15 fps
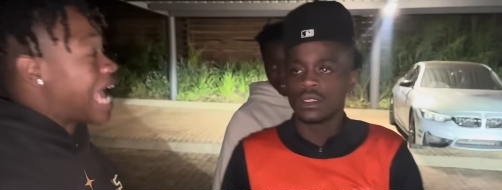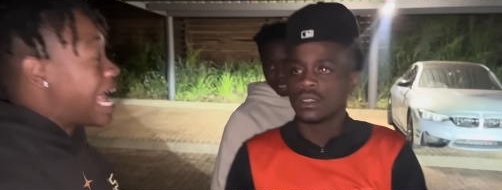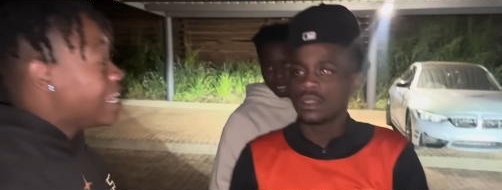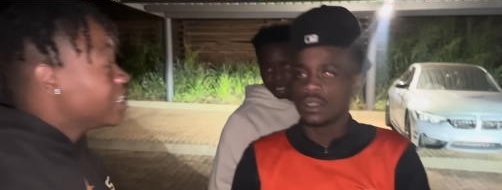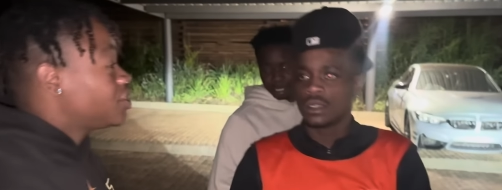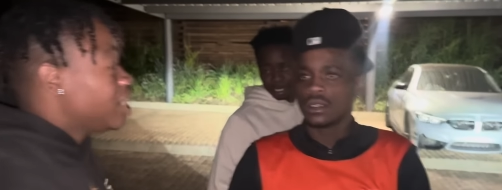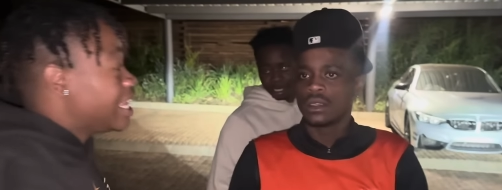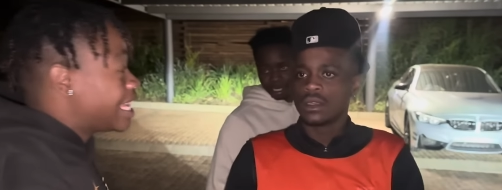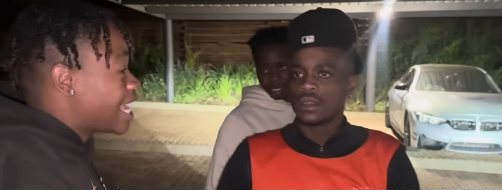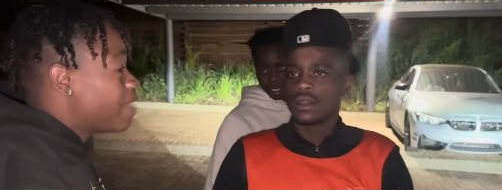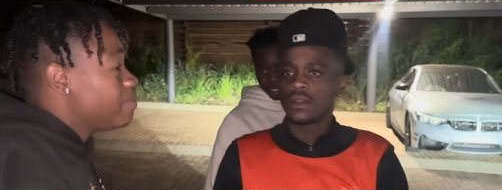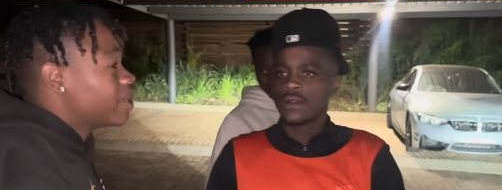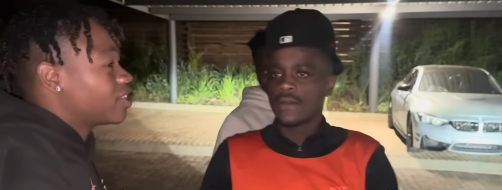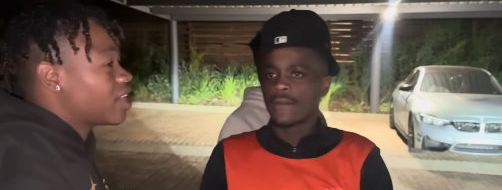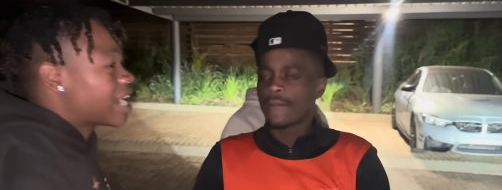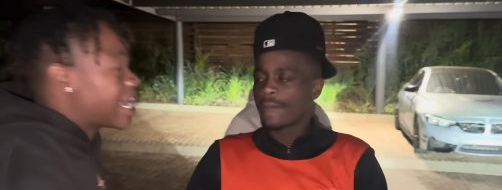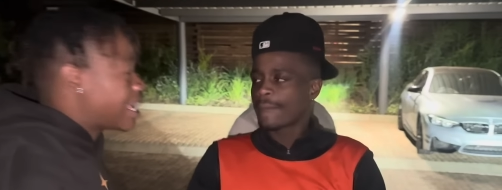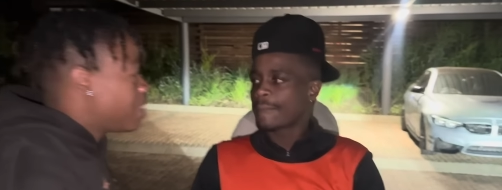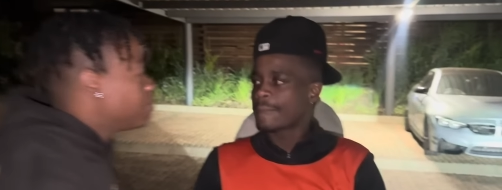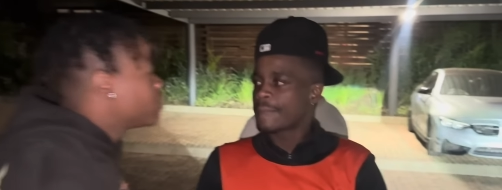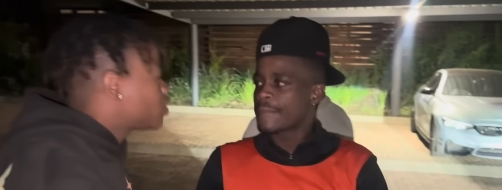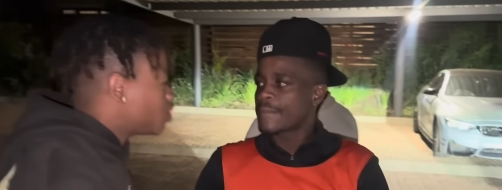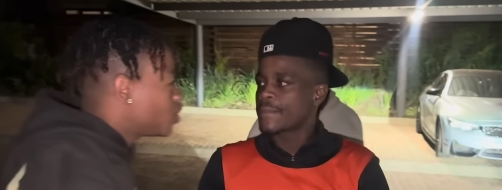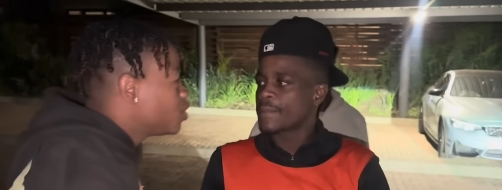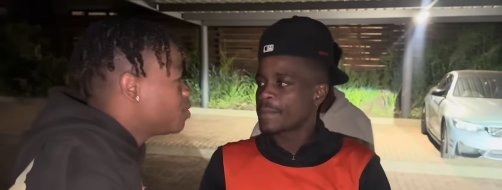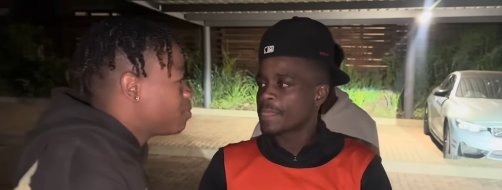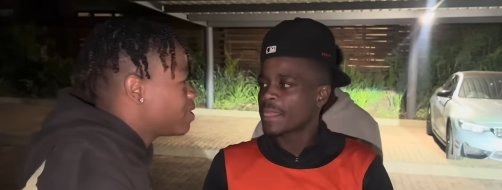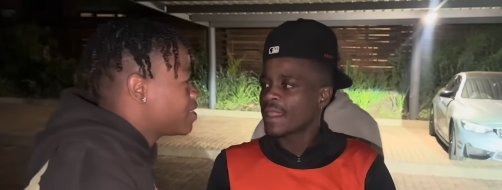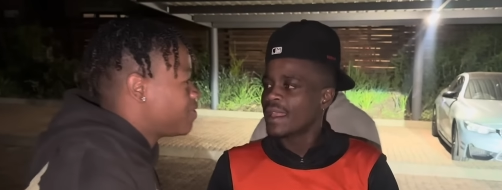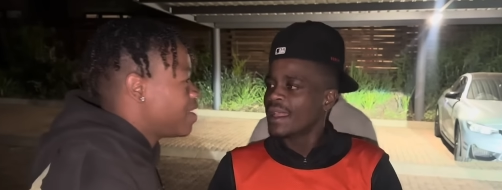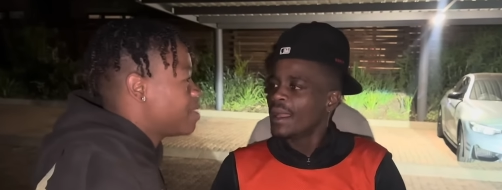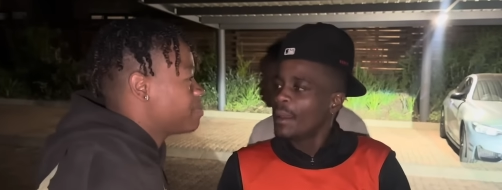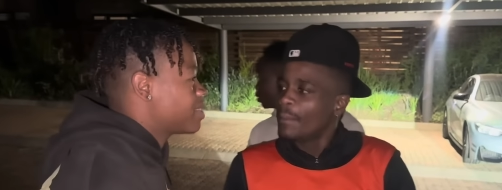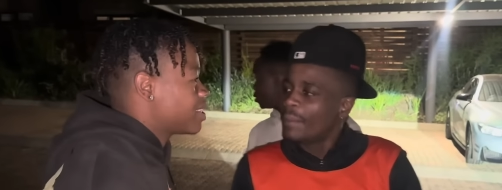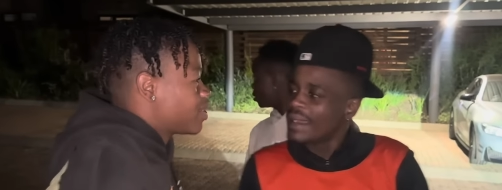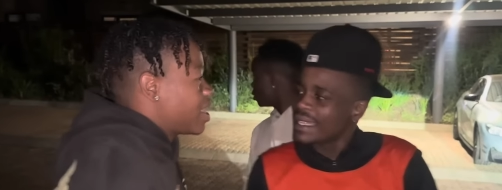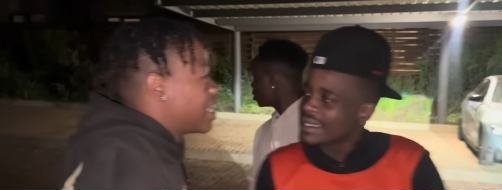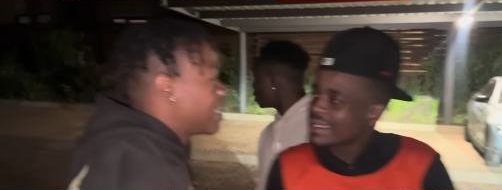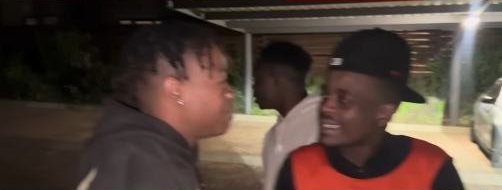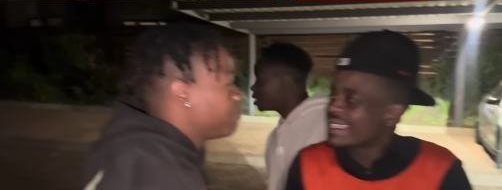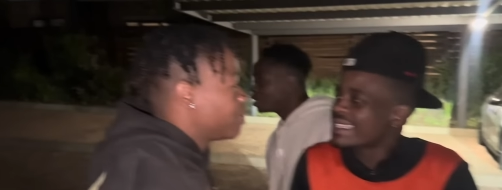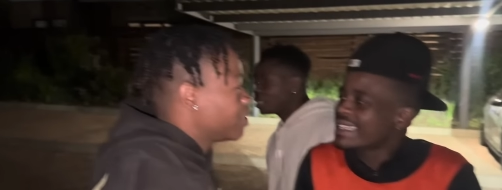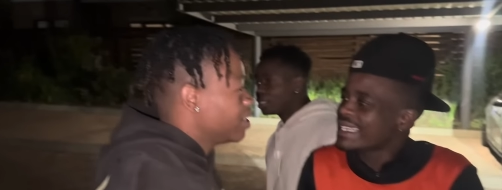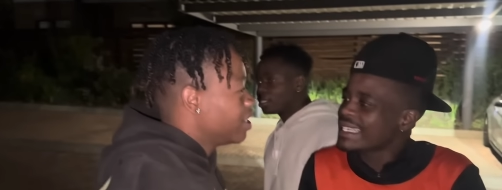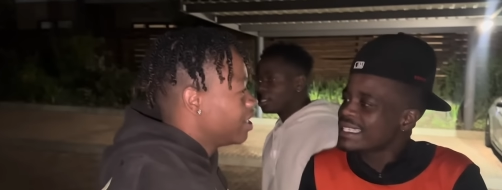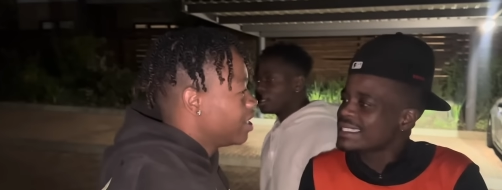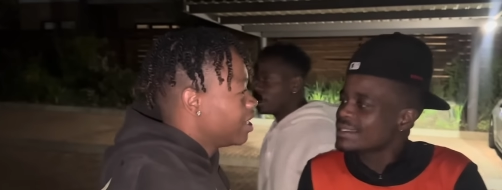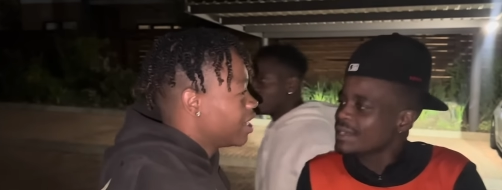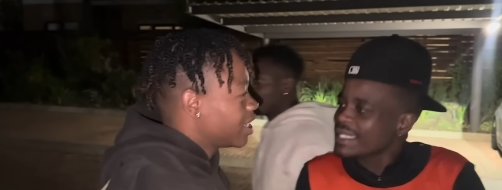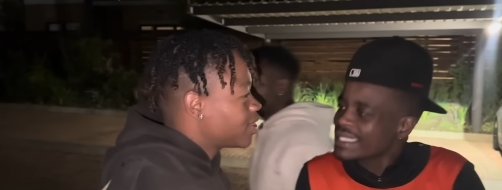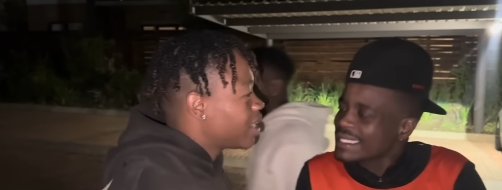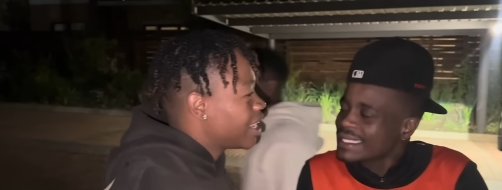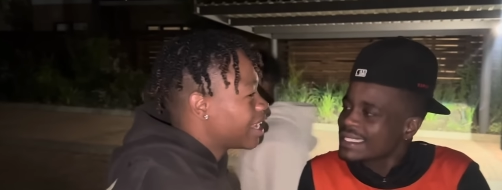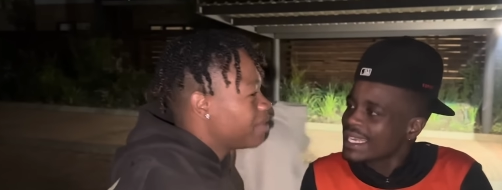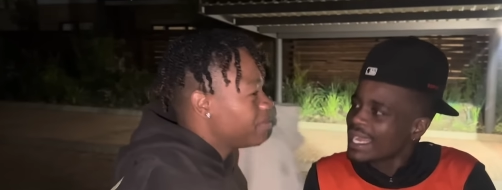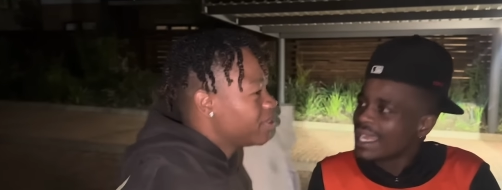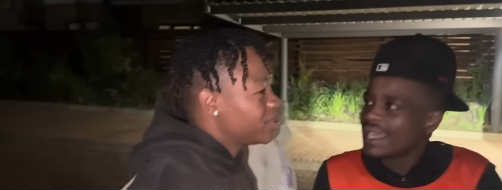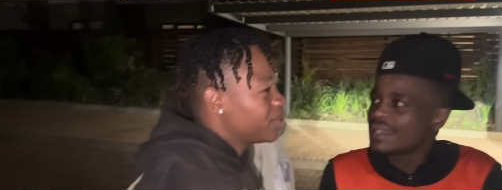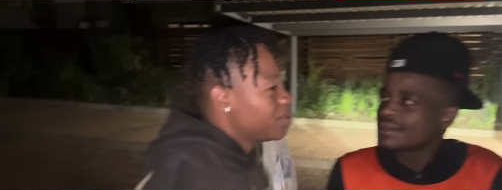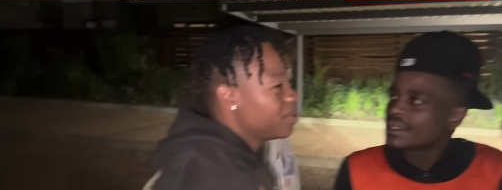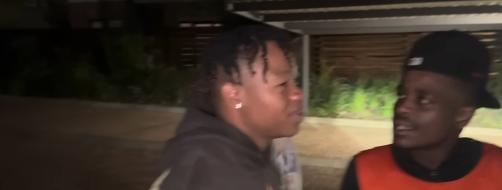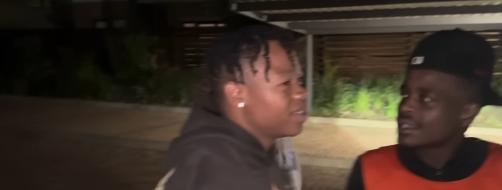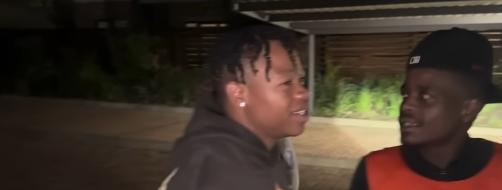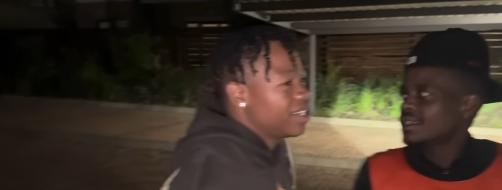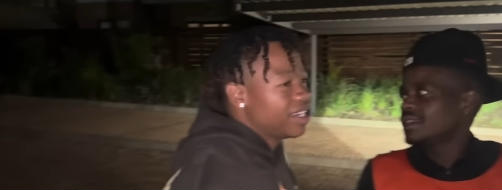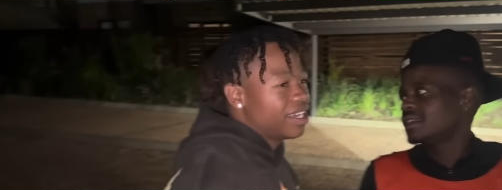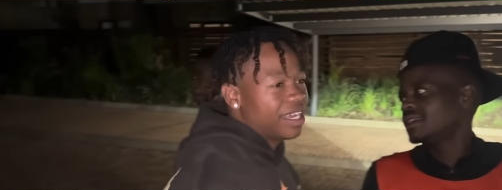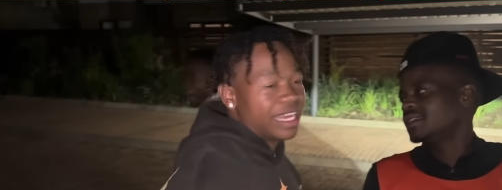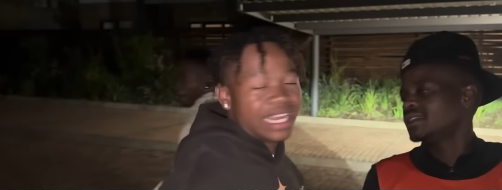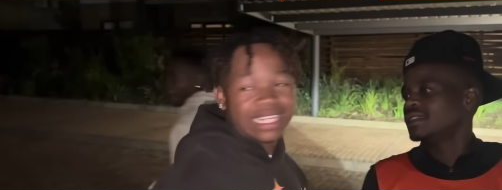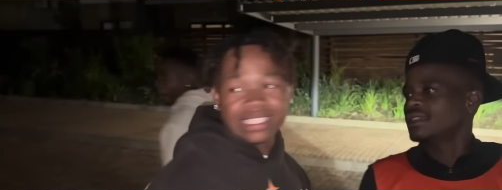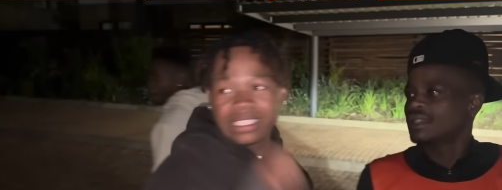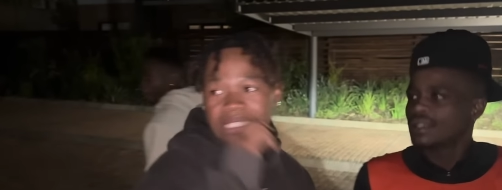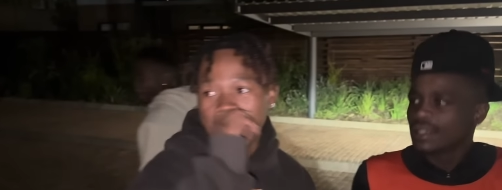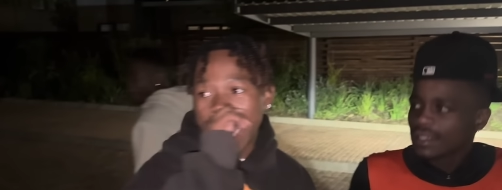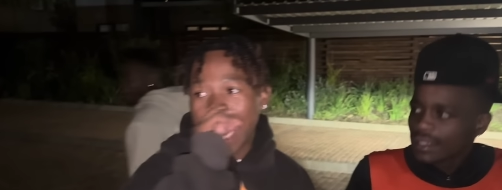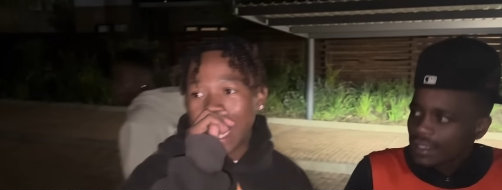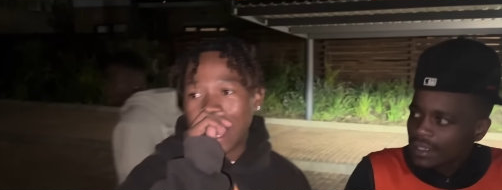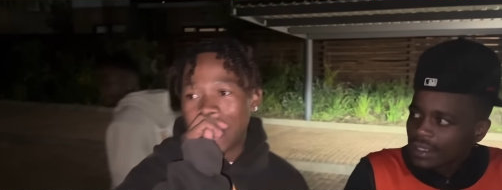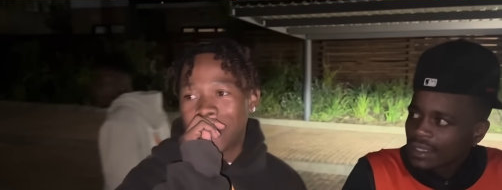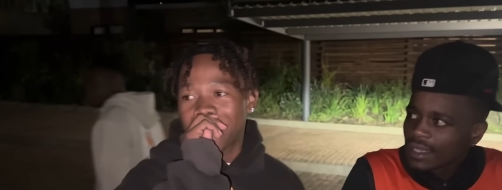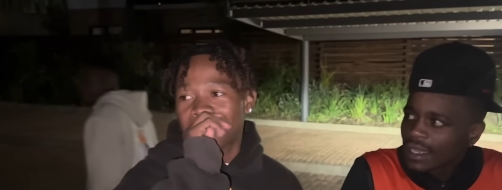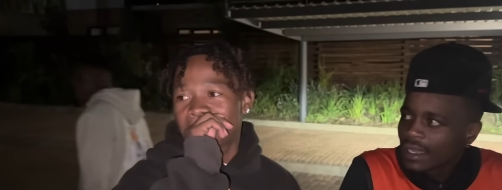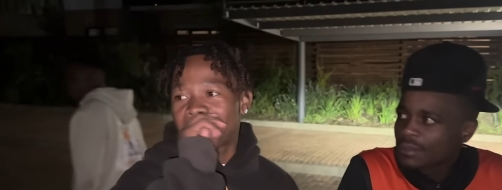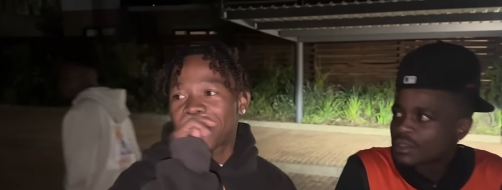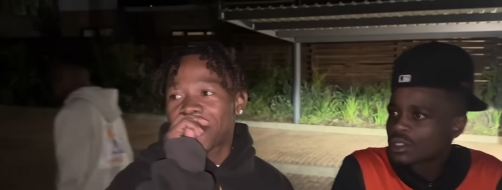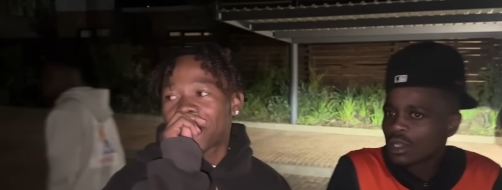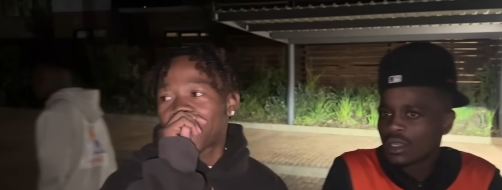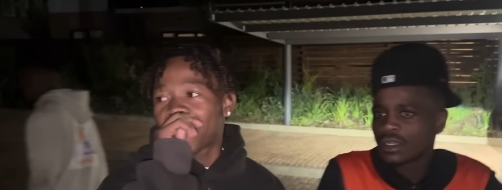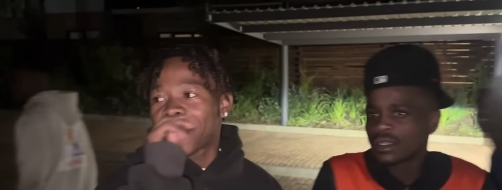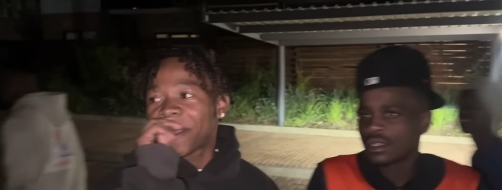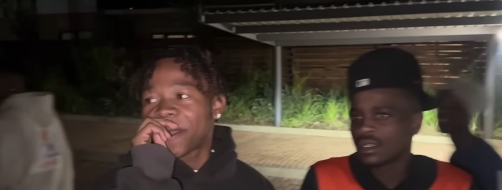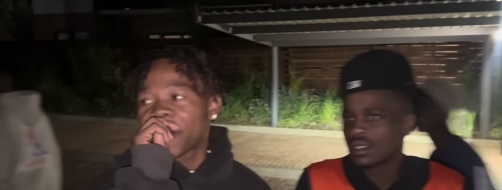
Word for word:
Speaker 1: I literally came here, dog. I came here to show you boys land. But the thing is, it's time. It's time. I'm sorry. Nah,